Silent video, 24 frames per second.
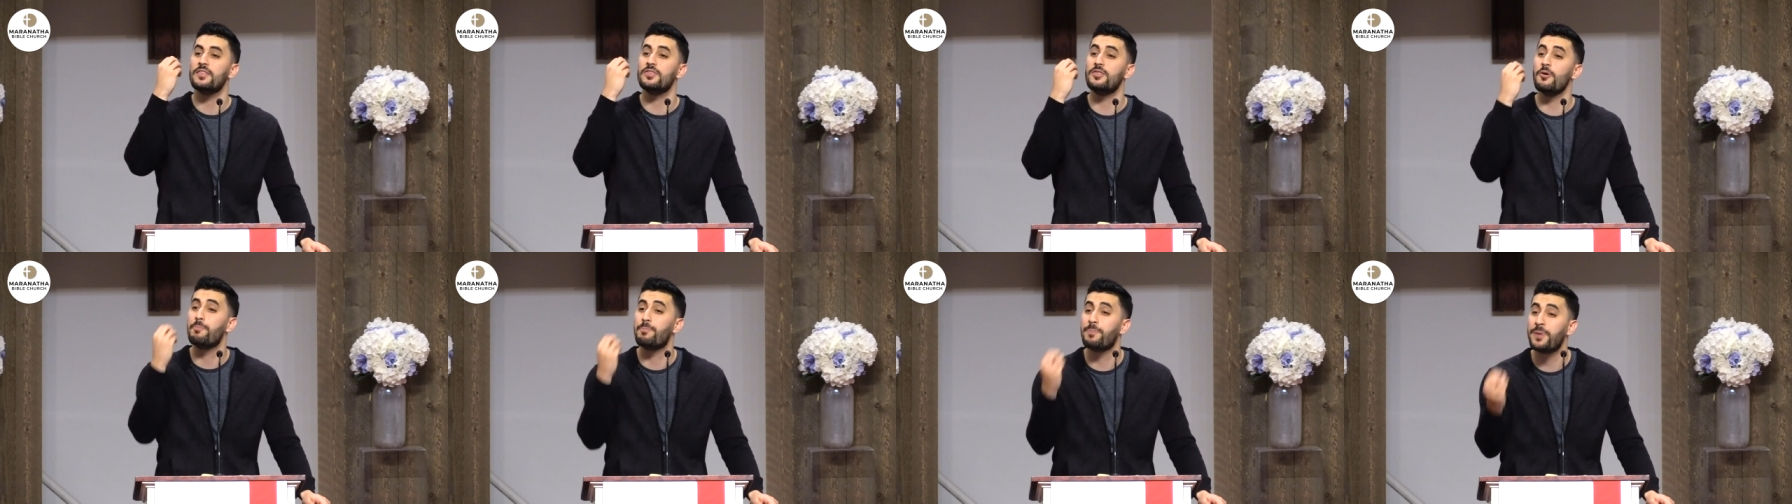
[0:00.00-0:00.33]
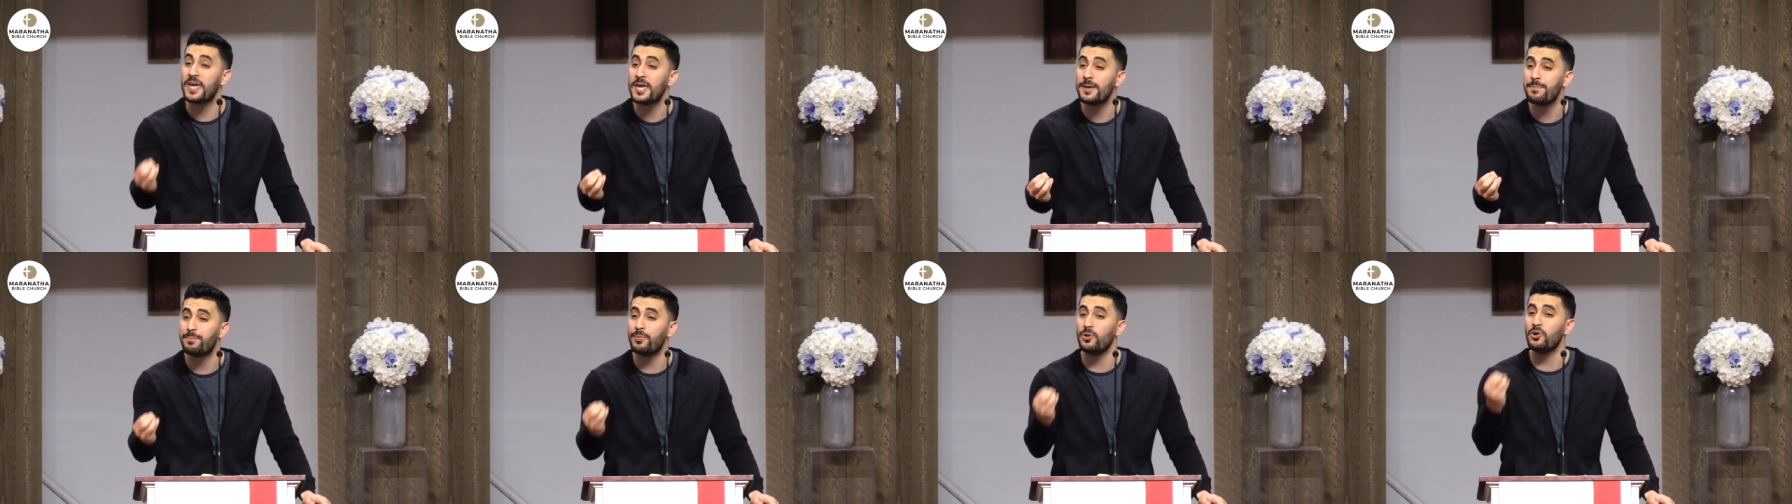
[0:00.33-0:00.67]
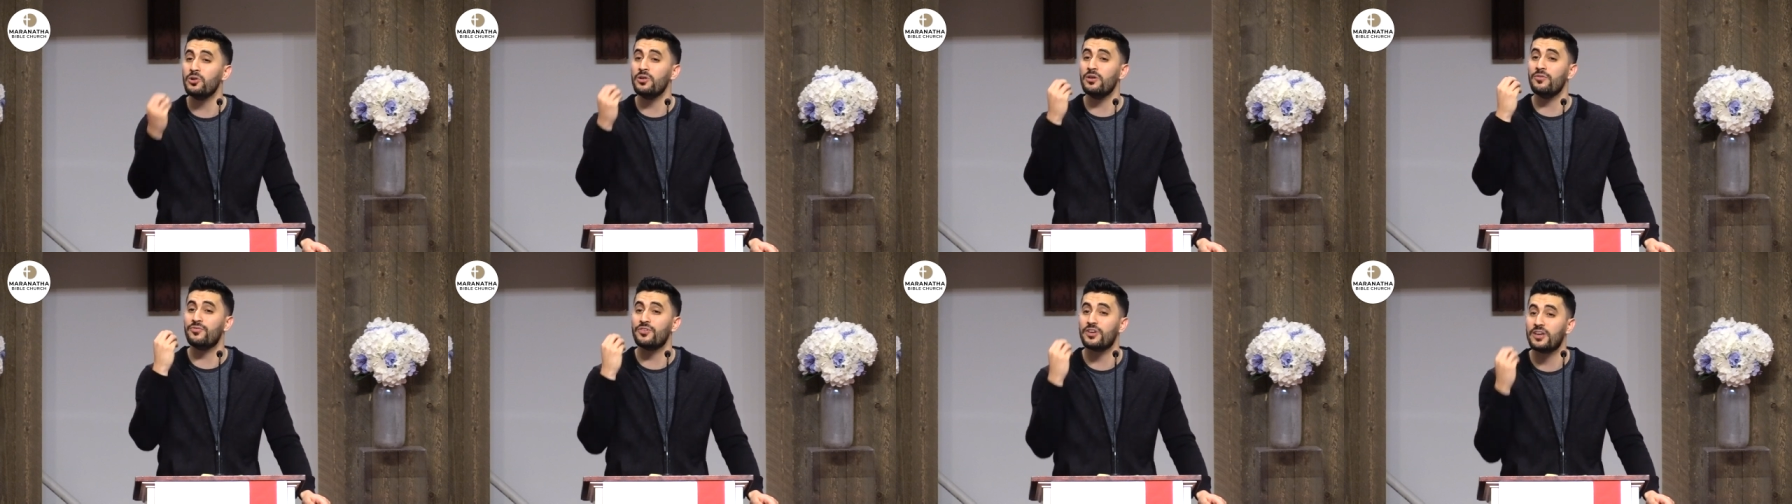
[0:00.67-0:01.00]
the
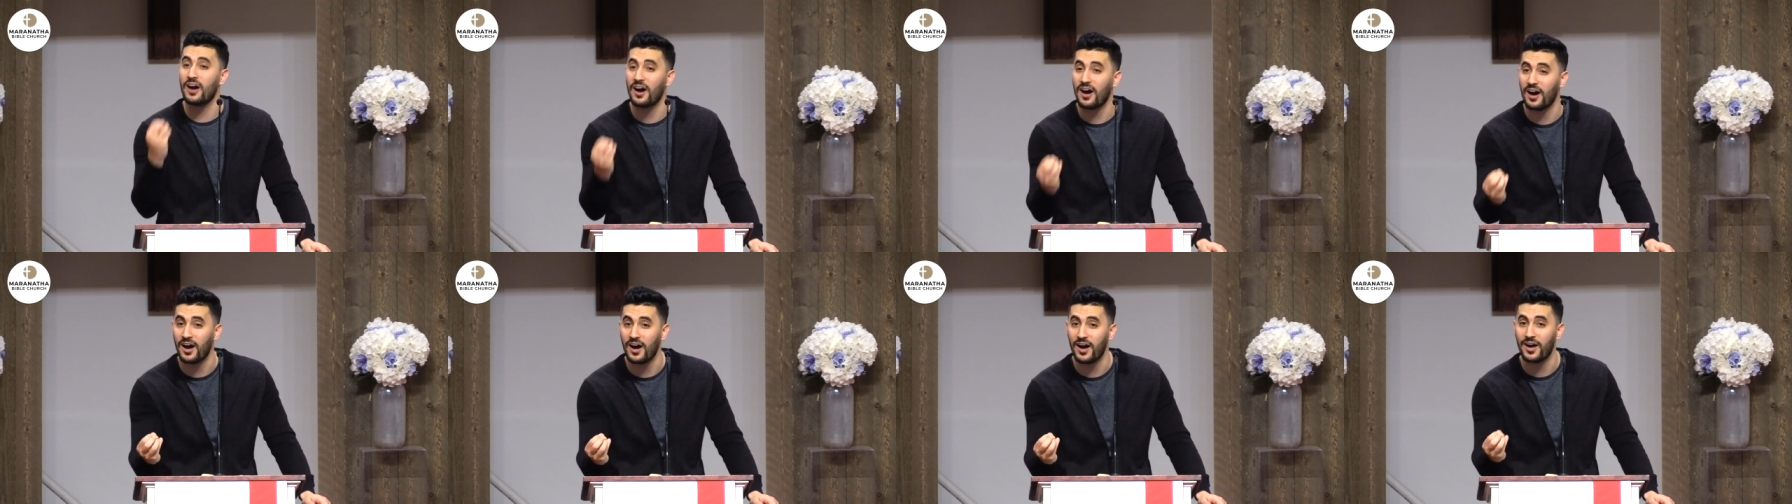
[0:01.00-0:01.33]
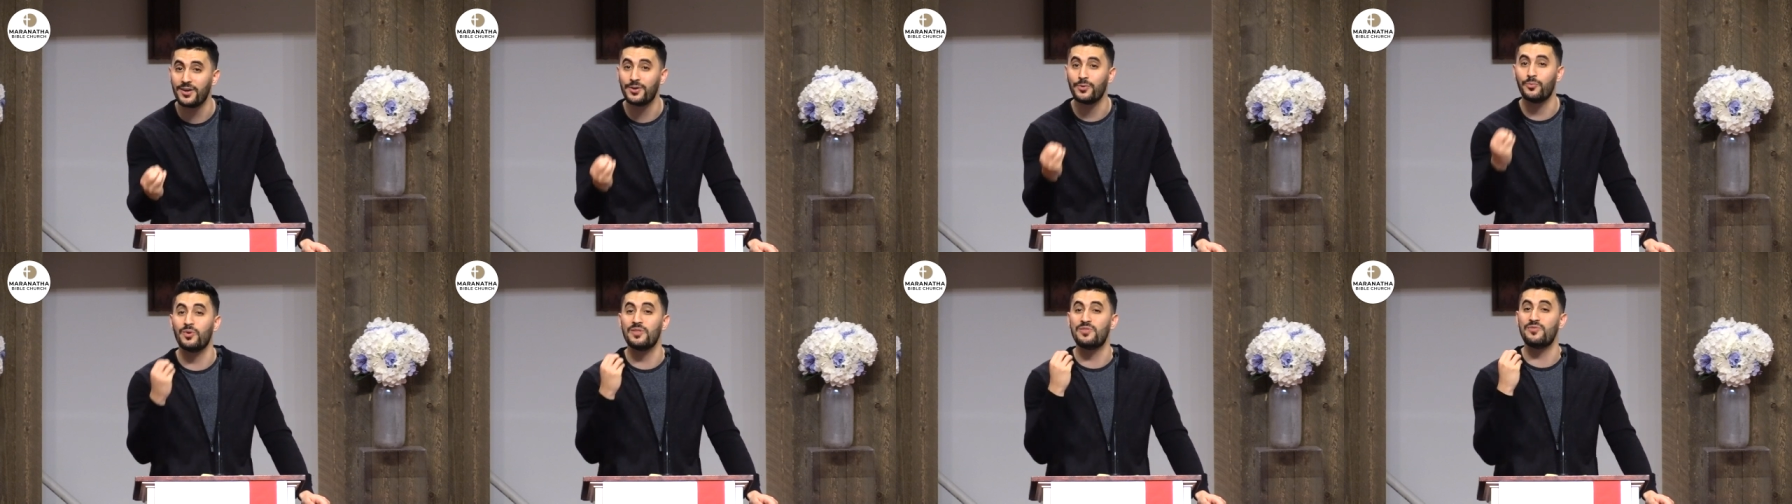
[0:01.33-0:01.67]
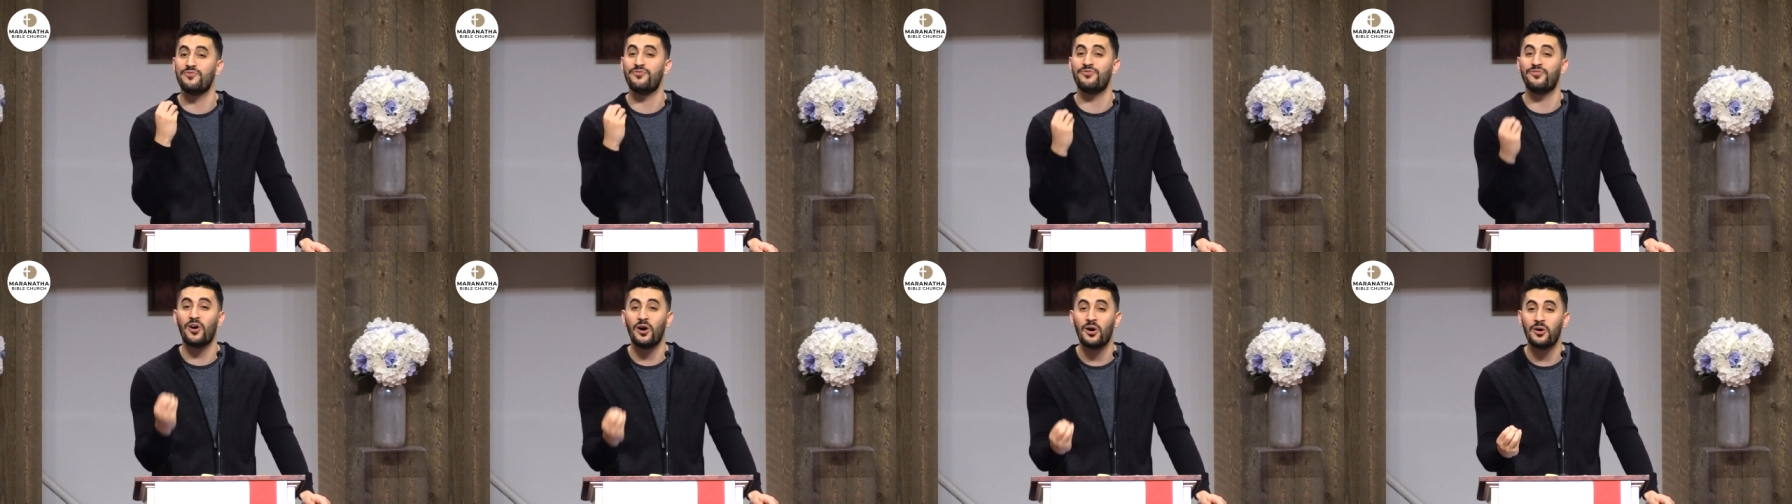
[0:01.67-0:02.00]
people of God with
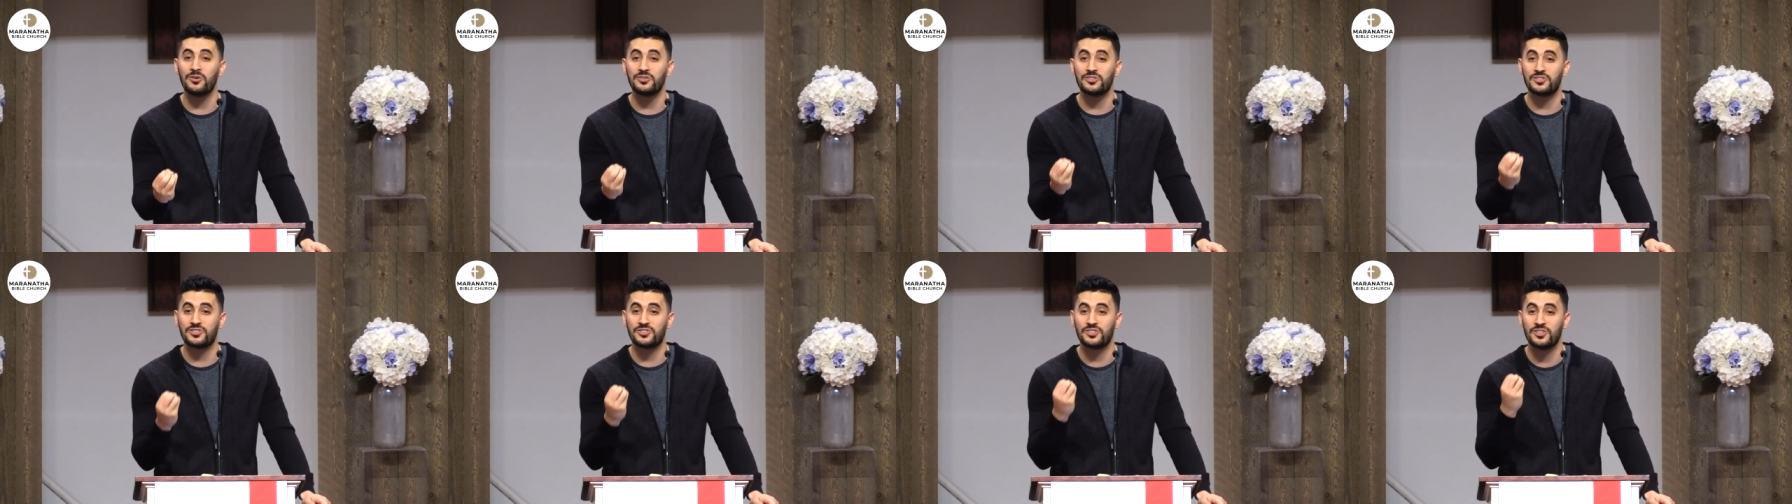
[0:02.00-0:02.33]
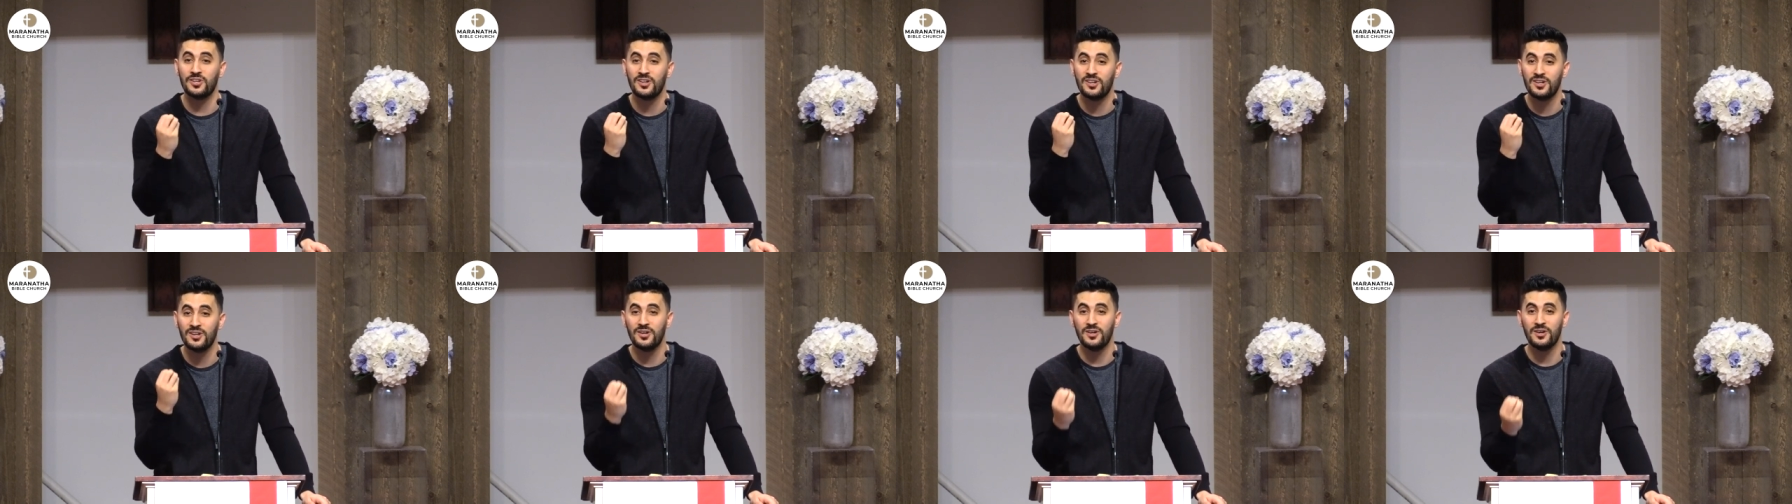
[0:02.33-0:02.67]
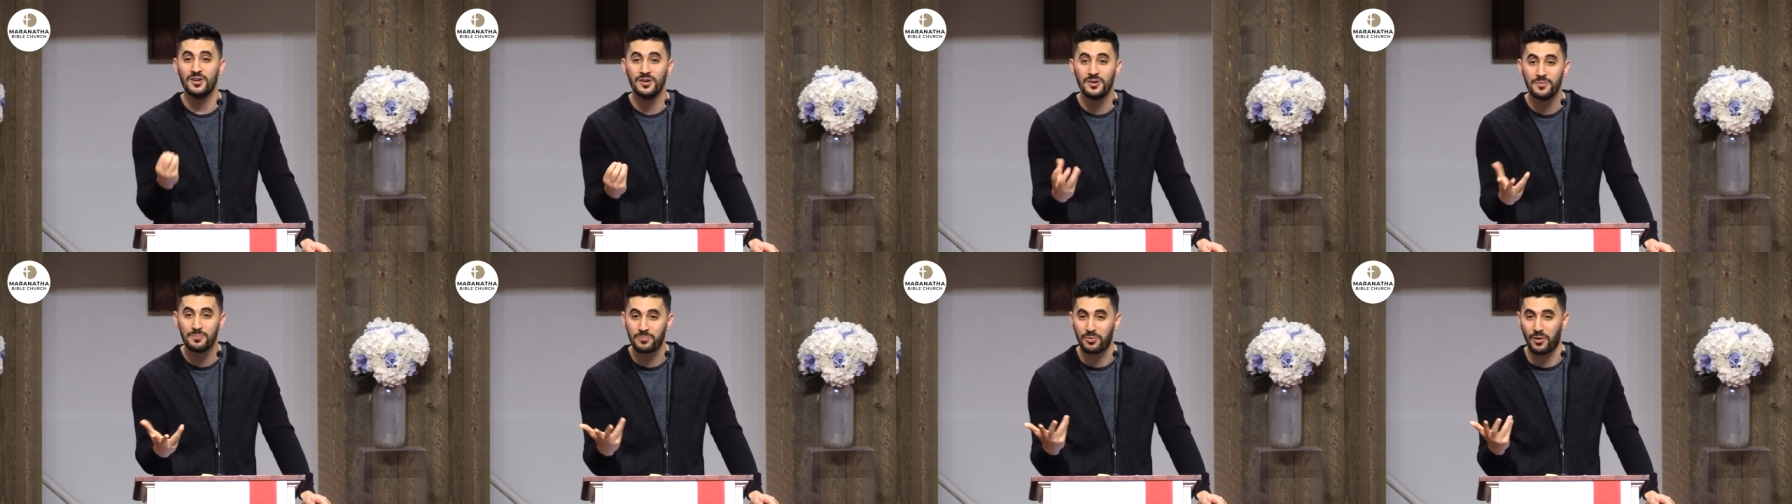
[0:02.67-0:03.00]
false
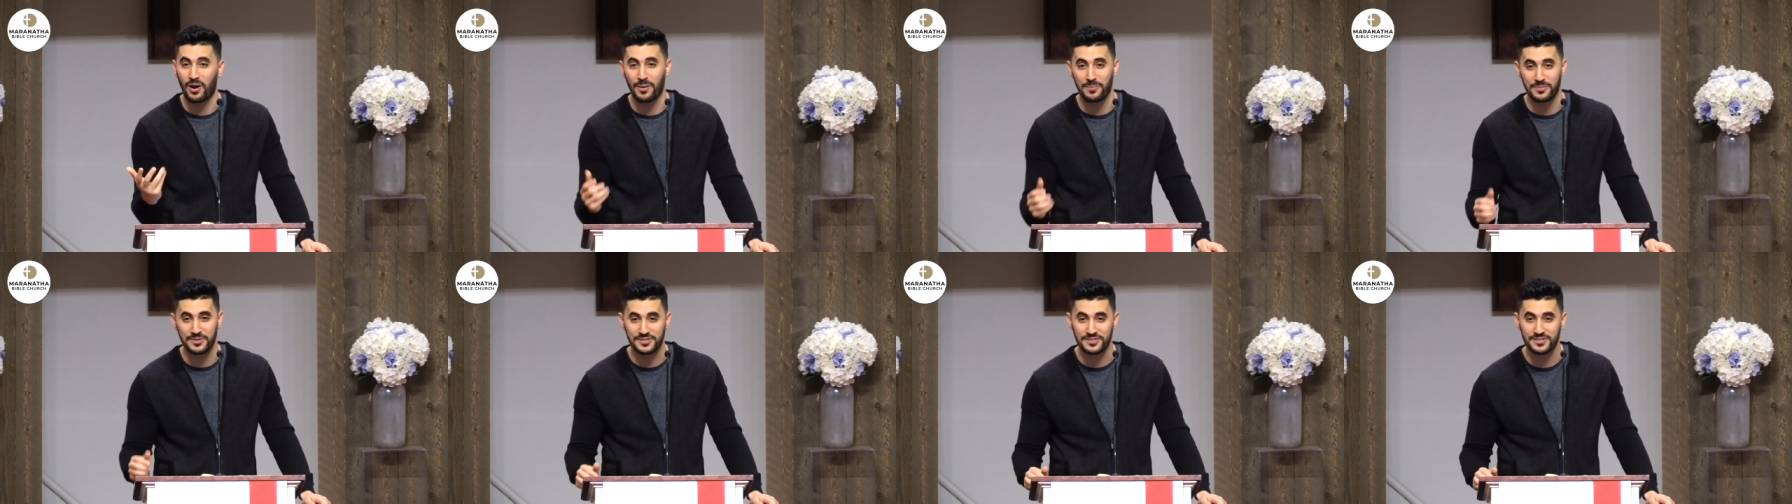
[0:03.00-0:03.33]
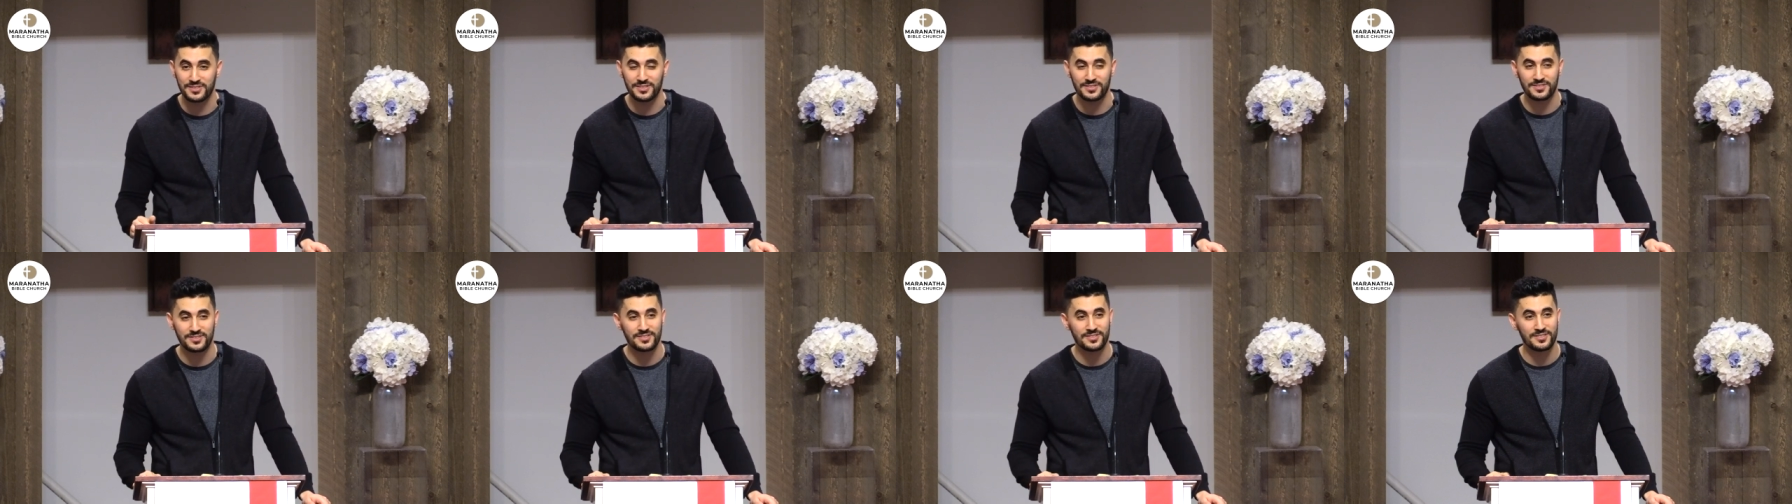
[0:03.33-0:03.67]
promises.